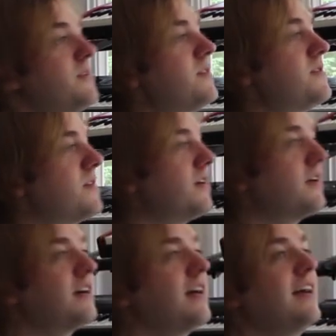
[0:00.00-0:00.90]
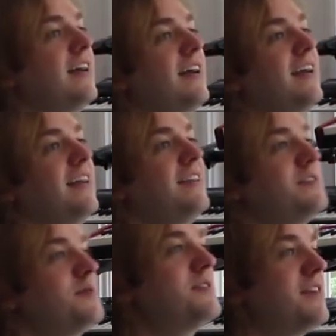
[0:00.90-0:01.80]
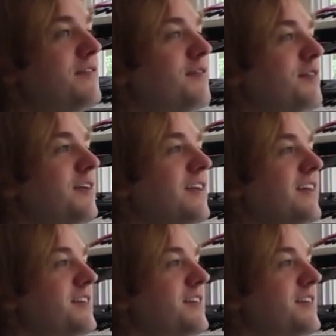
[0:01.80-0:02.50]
in this song. And this was a fun